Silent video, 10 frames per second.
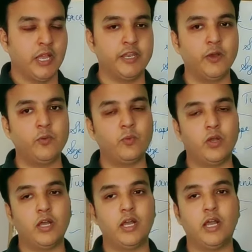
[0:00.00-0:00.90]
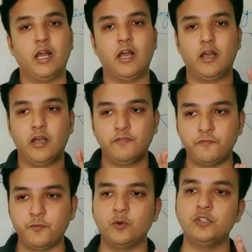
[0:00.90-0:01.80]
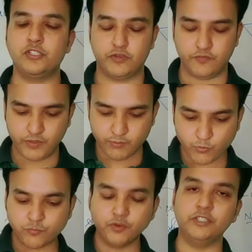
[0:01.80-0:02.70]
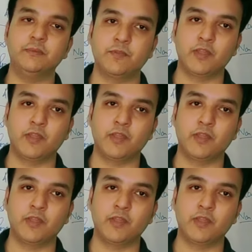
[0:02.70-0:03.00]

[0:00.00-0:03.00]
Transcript: Now, a force will move further.